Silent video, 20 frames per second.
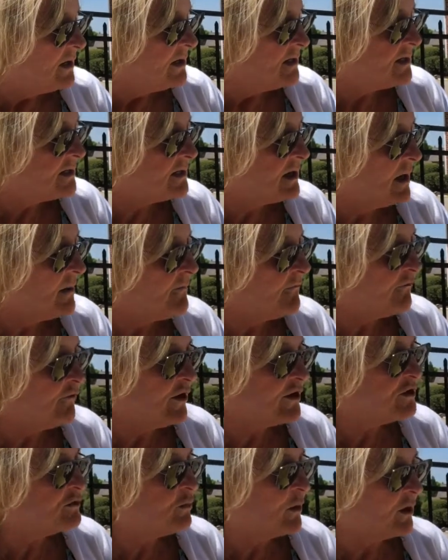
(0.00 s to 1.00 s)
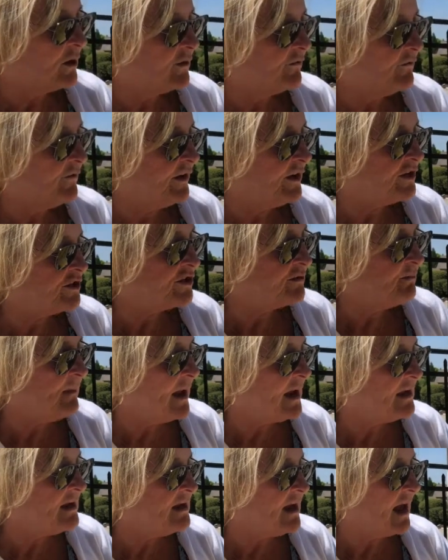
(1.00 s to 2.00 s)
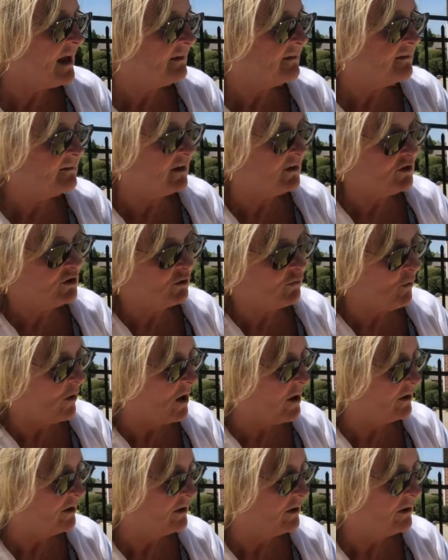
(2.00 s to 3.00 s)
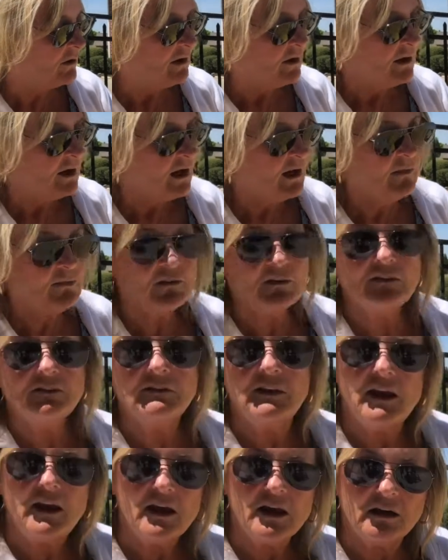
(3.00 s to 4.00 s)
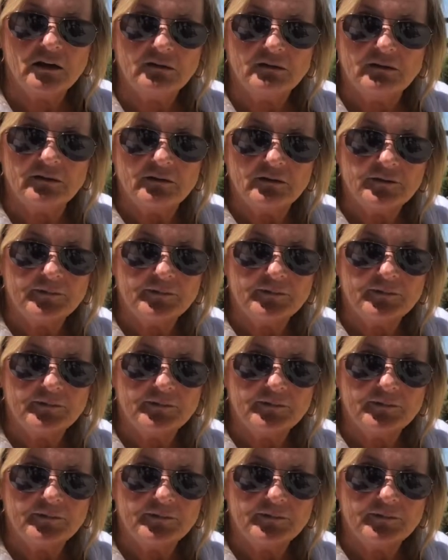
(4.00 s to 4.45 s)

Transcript: Some freshwater fish make nests underwater in the sand.